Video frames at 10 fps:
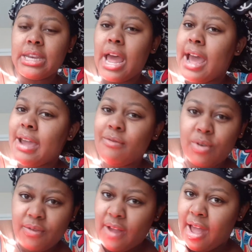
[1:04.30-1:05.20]

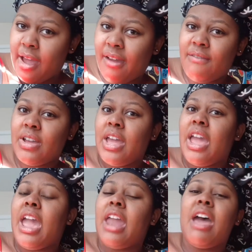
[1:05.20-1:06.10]
9:45
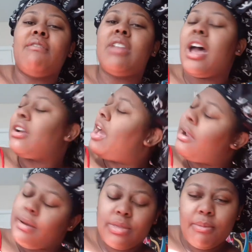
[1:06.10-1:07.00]
and I have not got
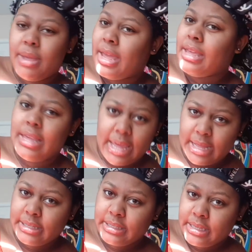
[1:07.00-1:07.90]
out of the bed
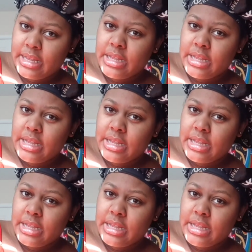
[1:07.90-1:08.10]
yet.